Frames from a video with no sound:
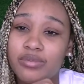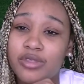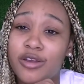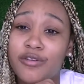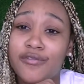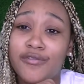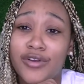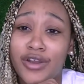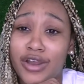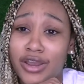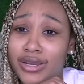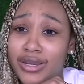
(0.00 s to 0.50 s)
They're
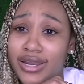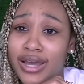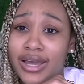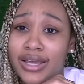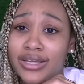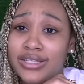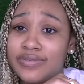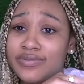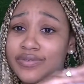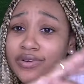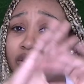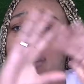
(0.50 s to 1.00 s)
very
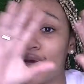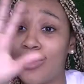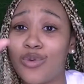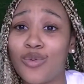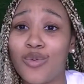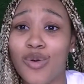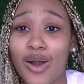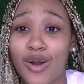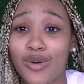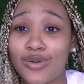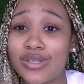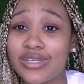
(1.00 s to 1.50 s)
nice, very
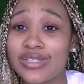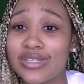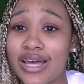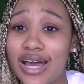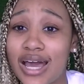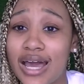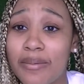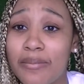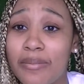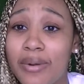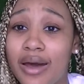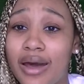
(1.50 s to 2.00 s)
well
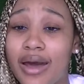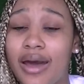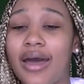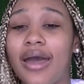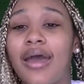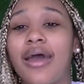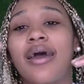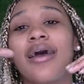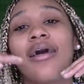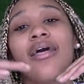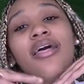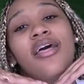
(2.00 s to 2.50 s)
designed
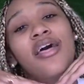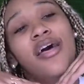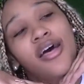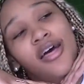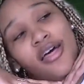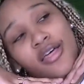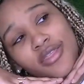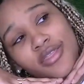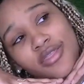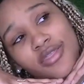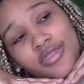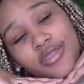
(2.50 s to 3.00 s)
by
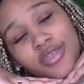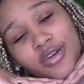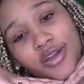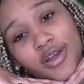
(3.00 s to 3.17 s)
the